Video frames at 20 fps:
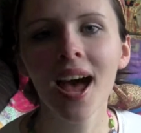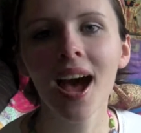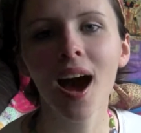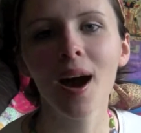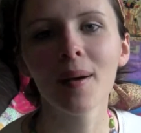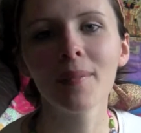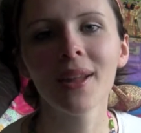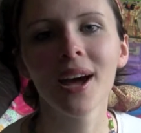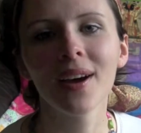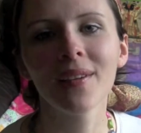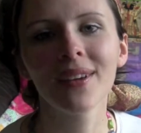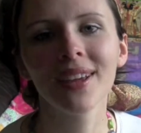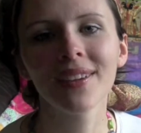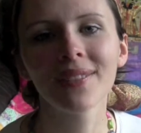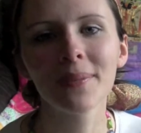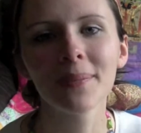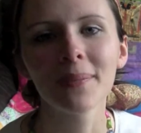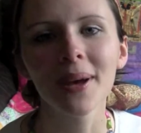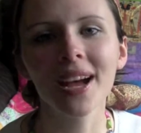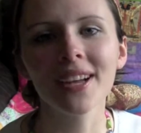I'm now
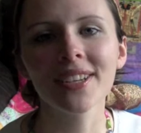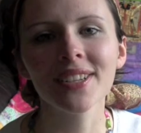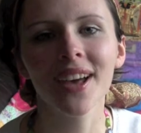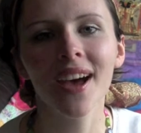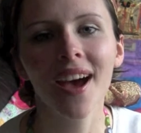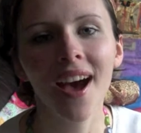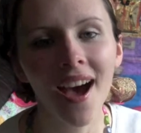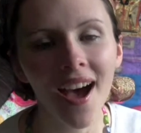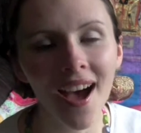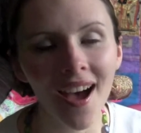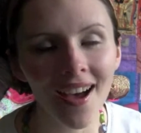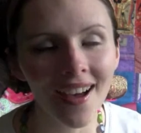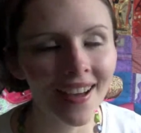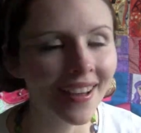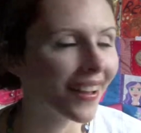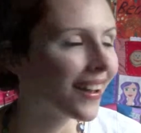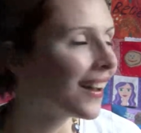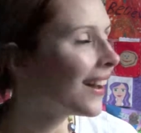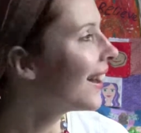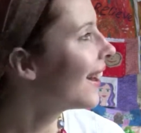giving back to her
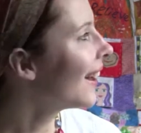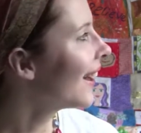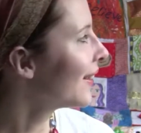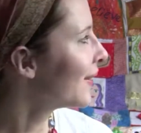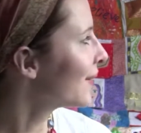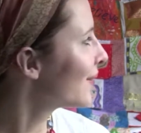in